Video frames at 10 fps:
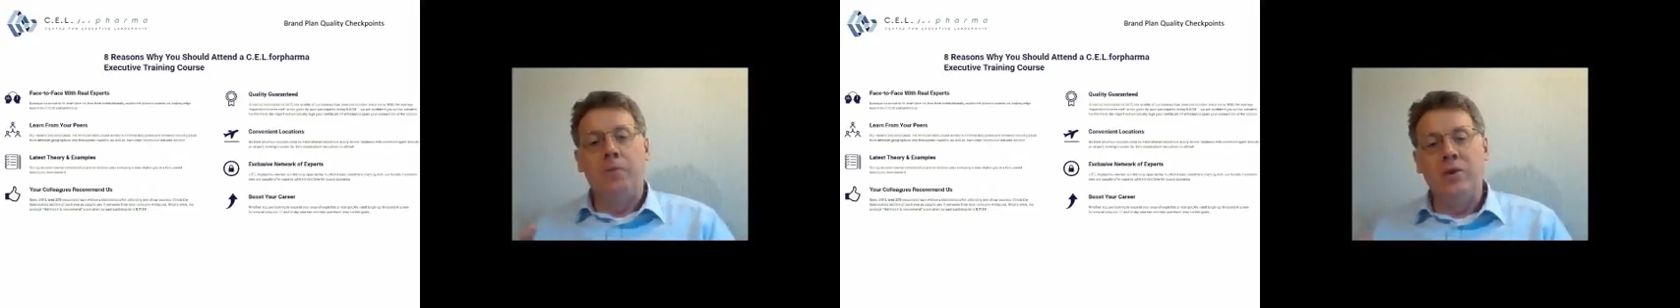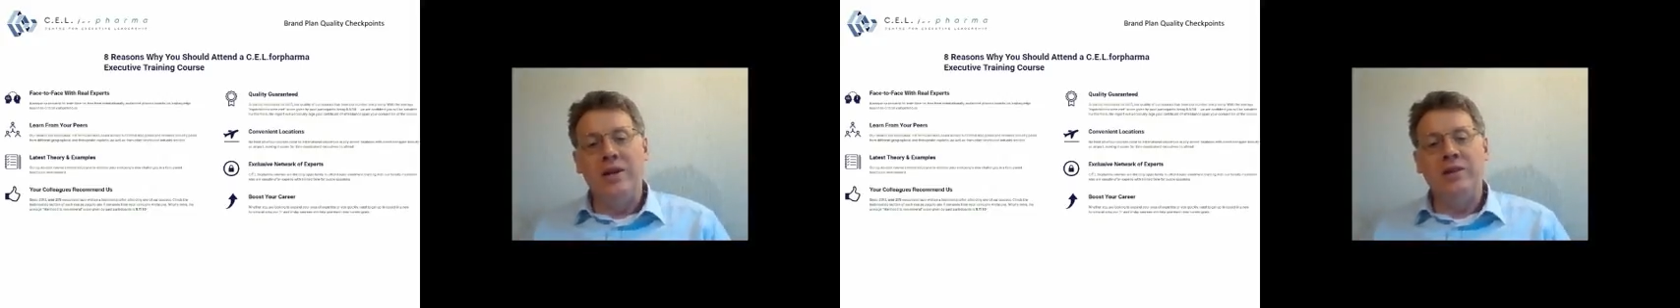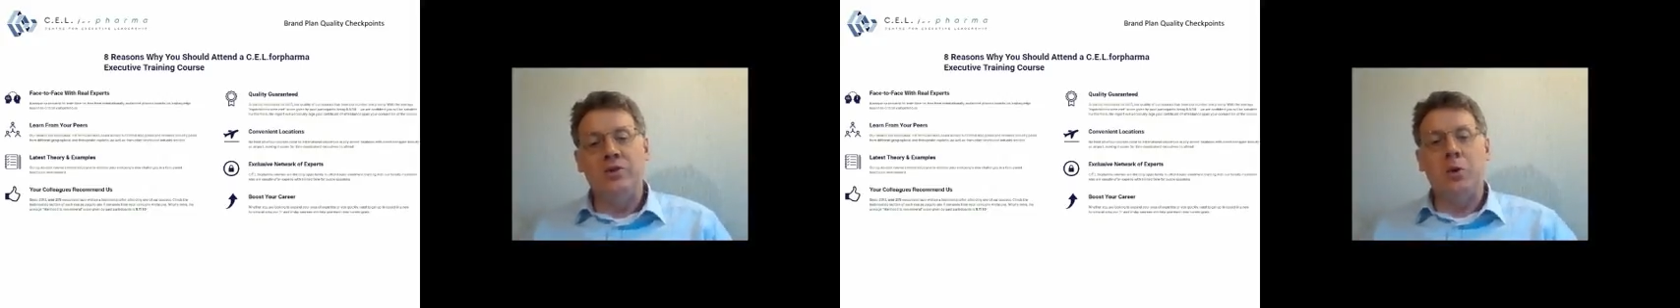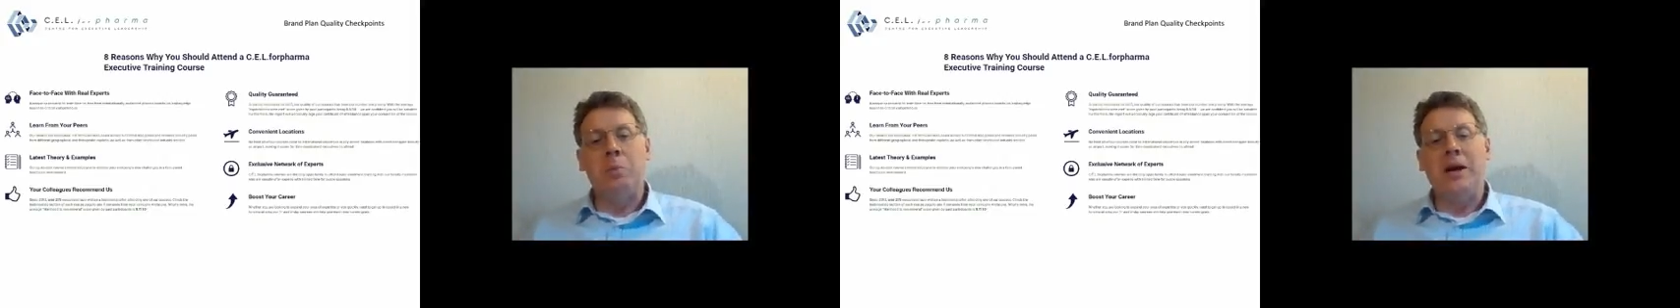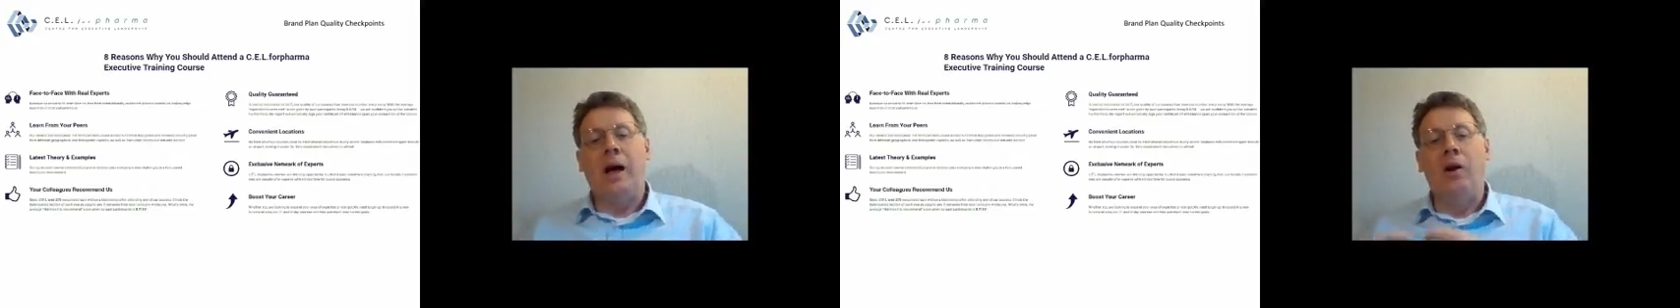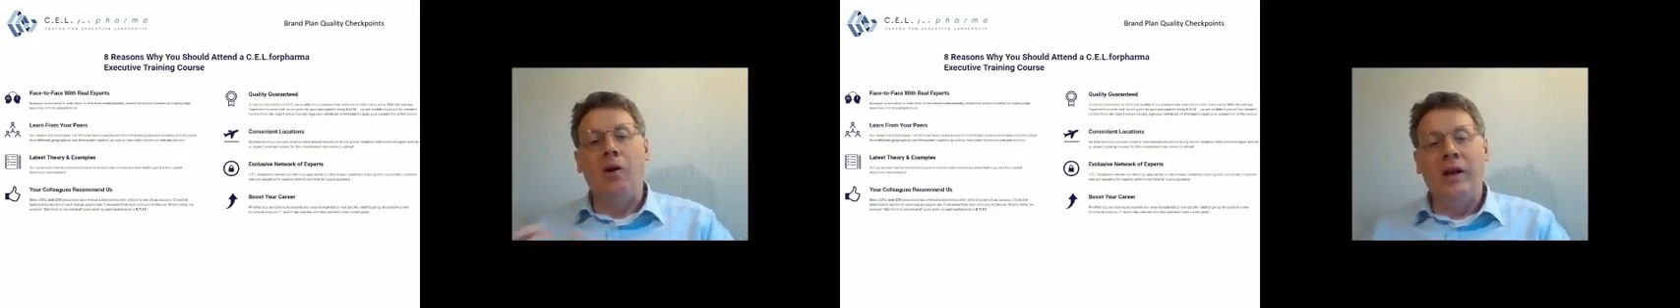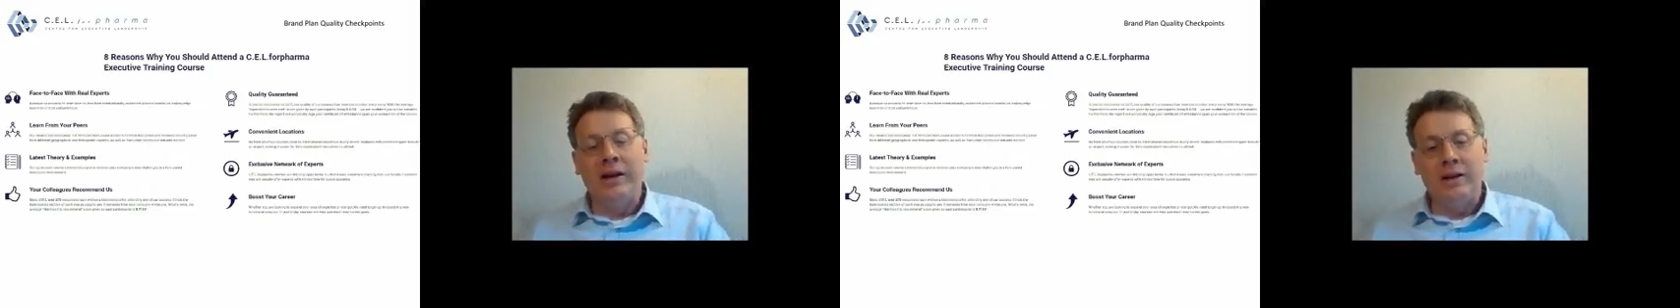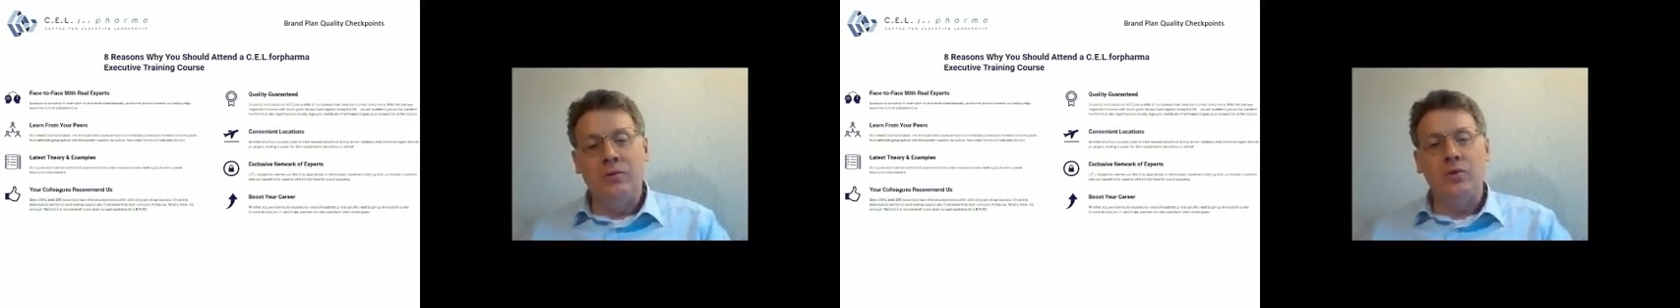needs to be
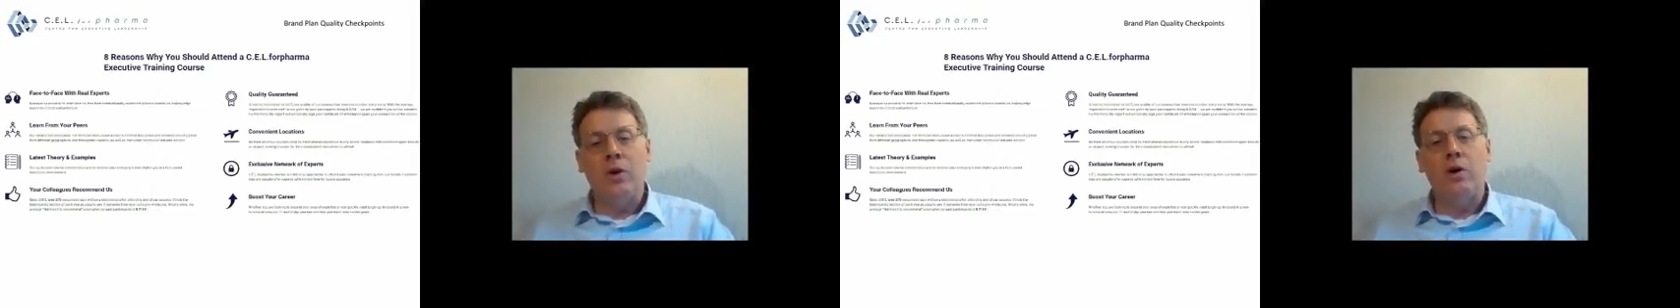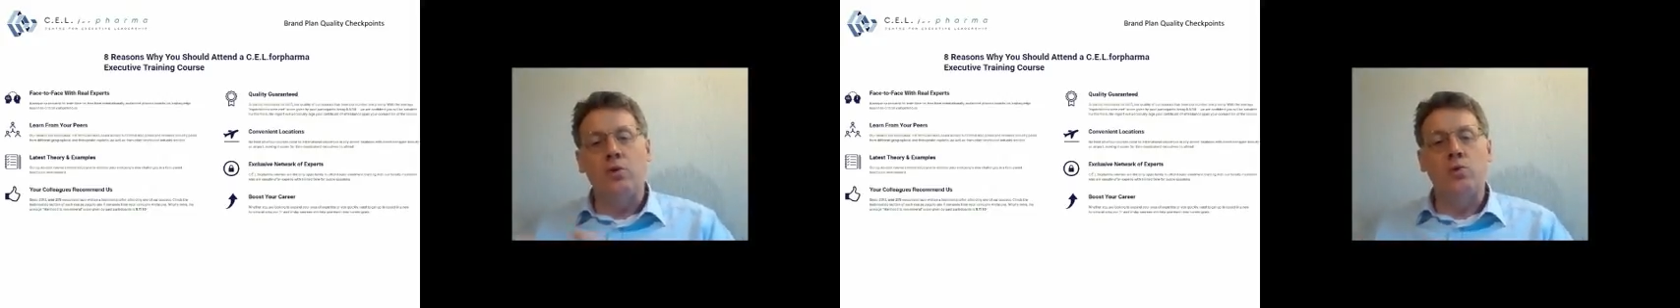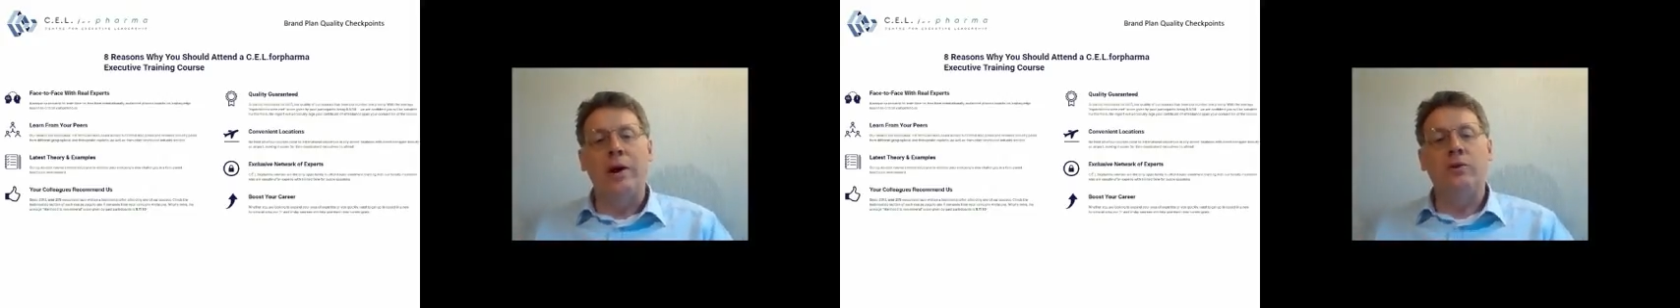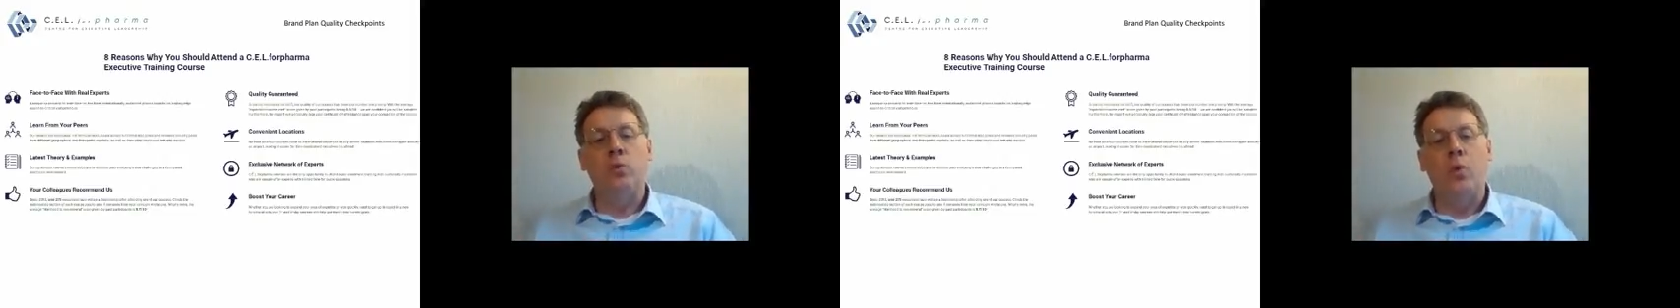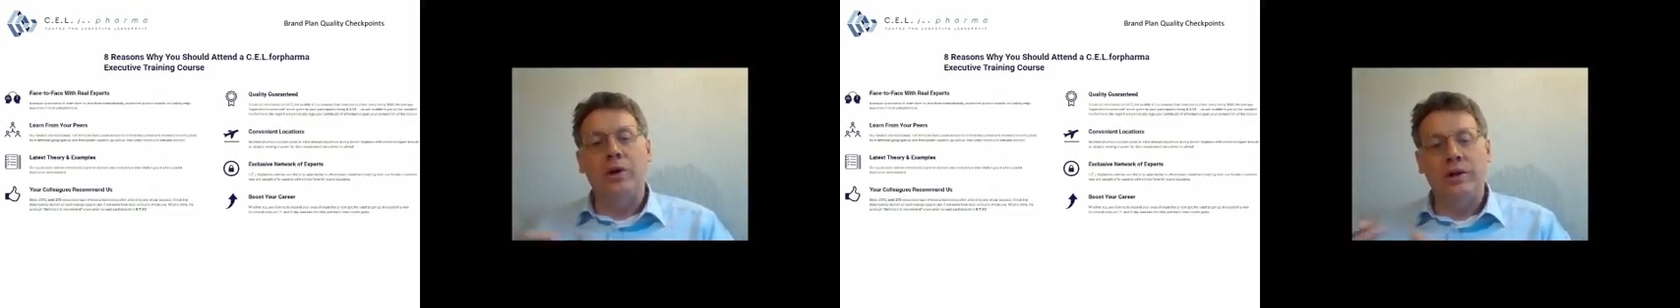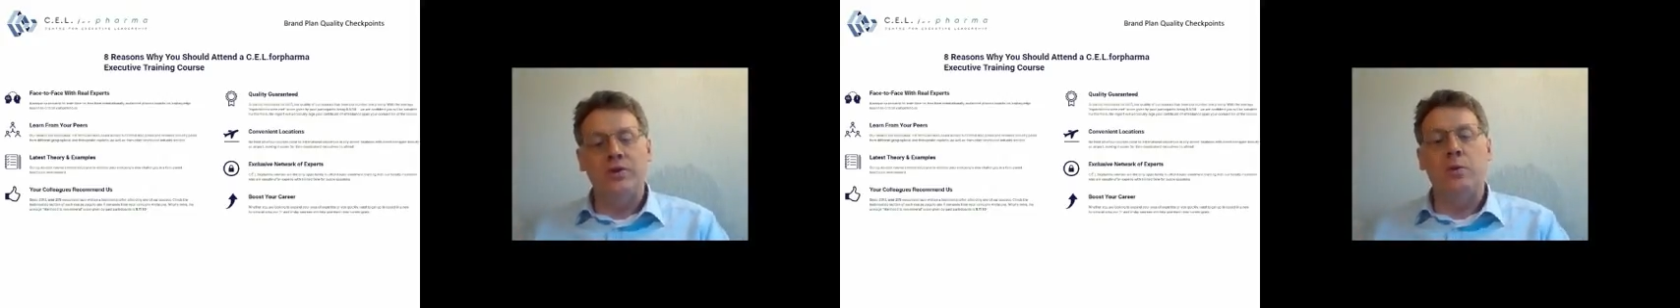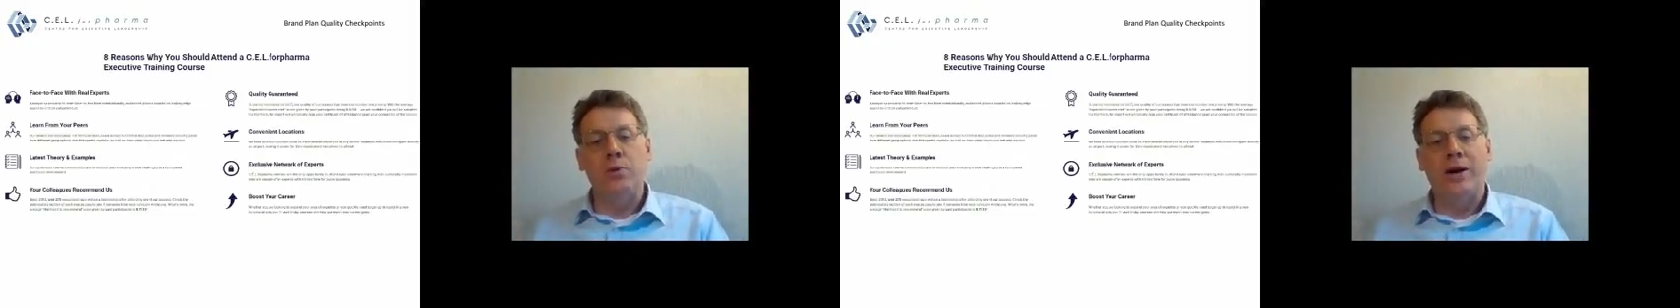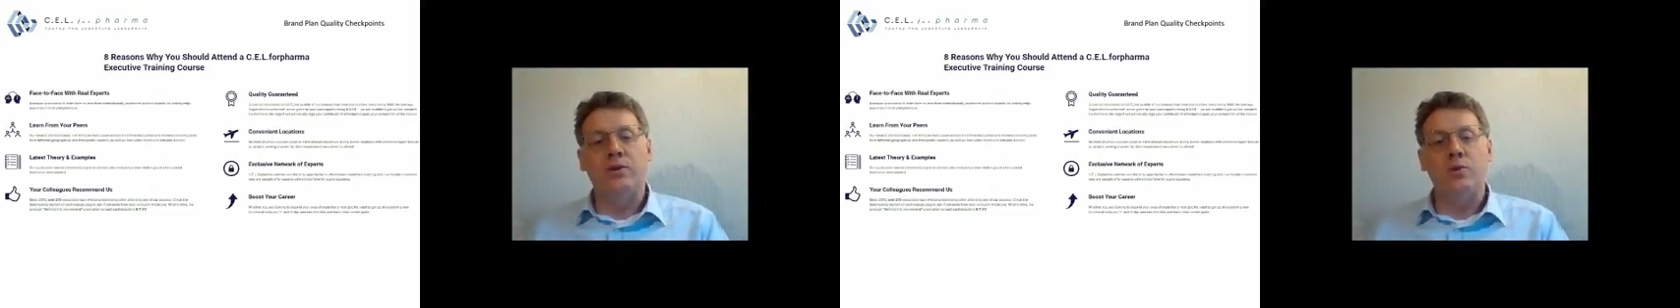aligned around what is the
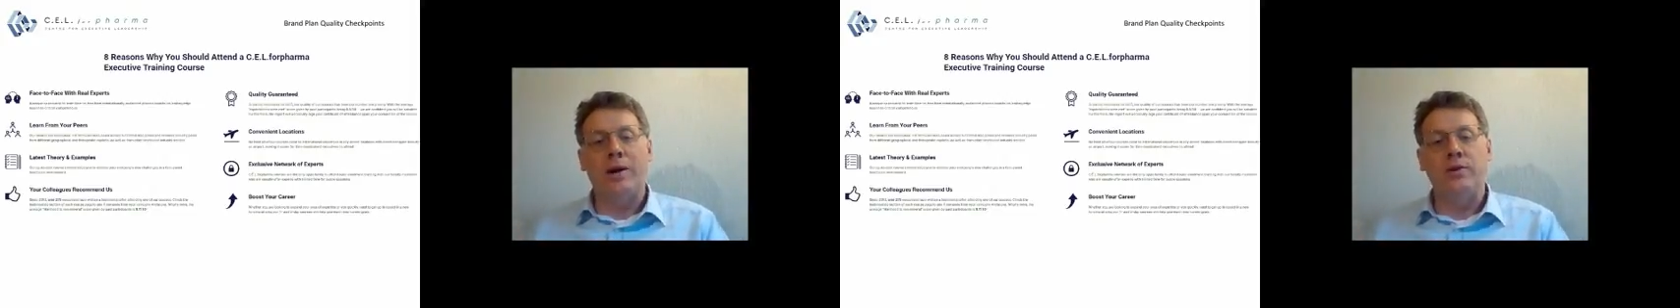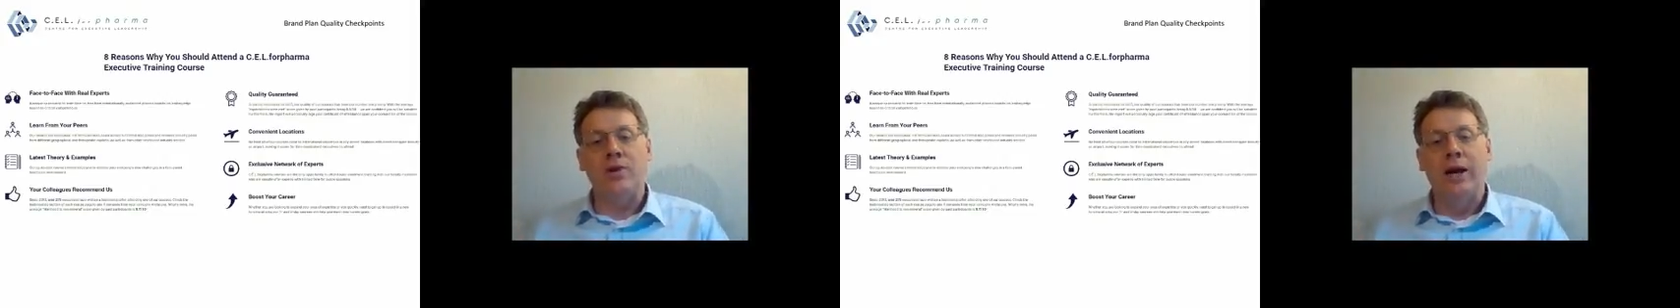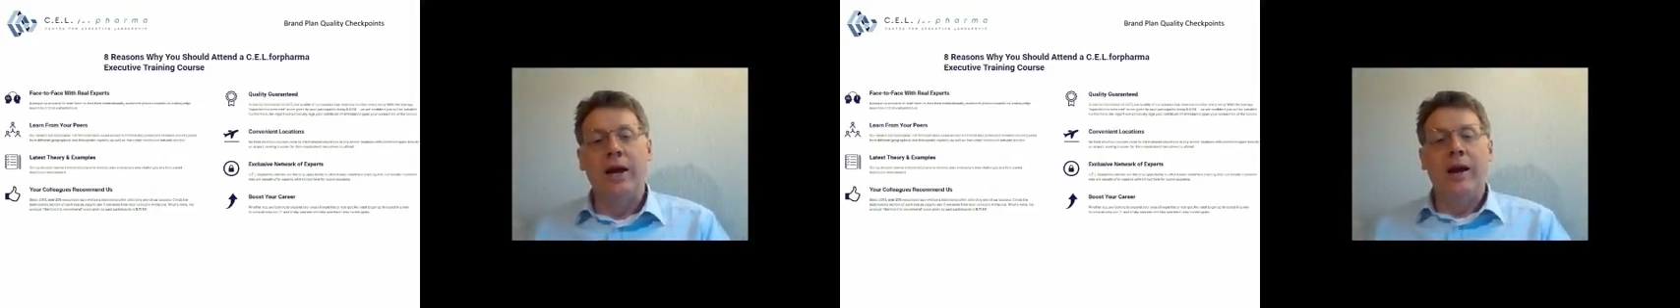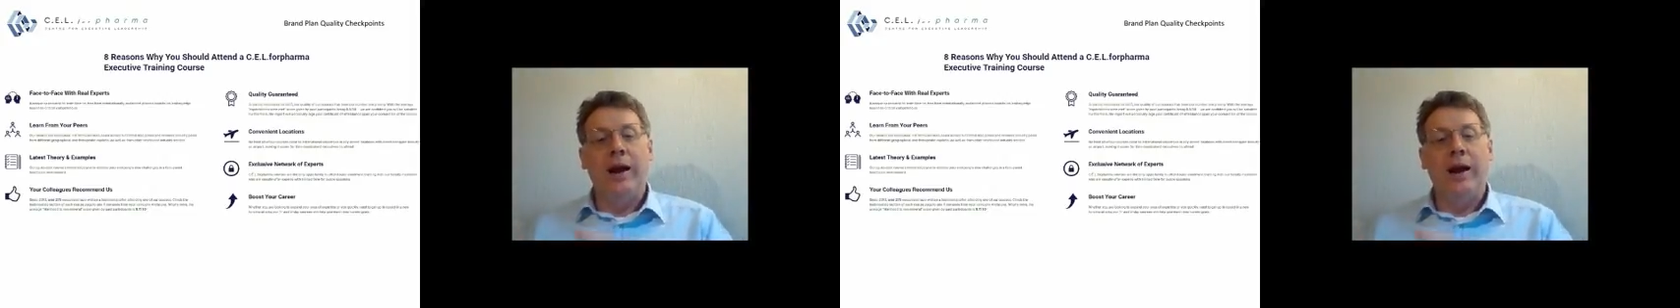brand strategy.